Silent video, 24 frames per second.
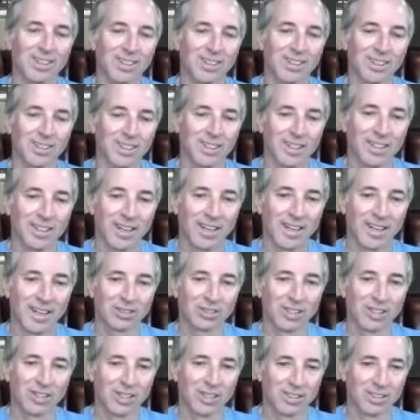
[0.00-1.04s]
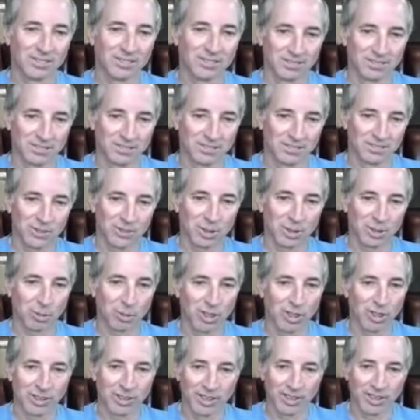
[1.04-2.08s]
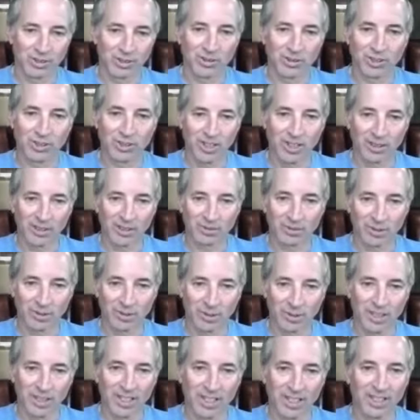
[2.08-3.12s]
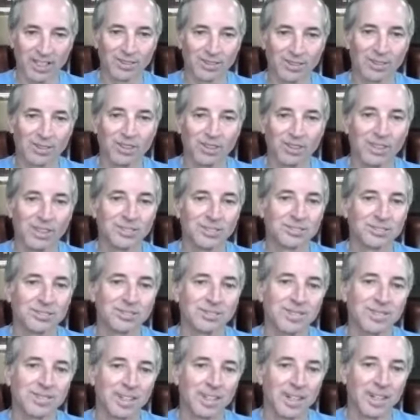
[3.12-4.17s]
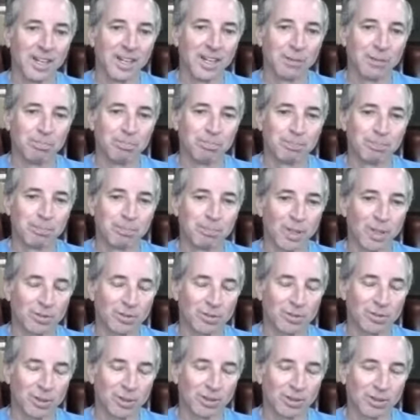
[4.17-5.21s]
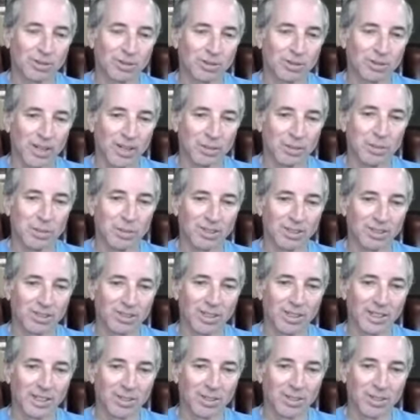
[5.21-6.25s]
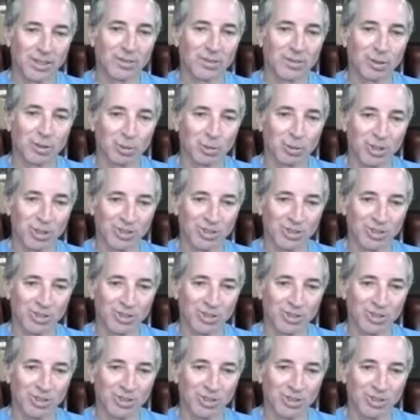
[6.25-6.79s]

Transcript: asking someone on the other side for a dance. But of course, 5 minutes later, everyone's